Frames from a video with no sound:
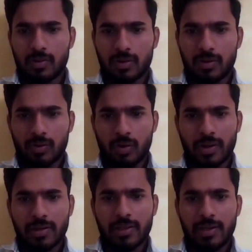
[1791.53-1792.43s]

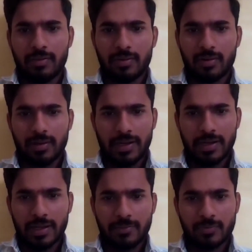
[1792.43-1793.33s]
what are the
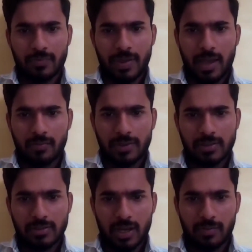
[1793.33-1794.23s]
data types we have
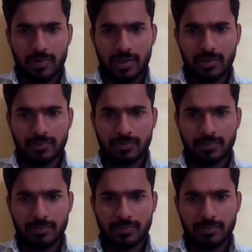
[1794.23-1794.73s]
in Java?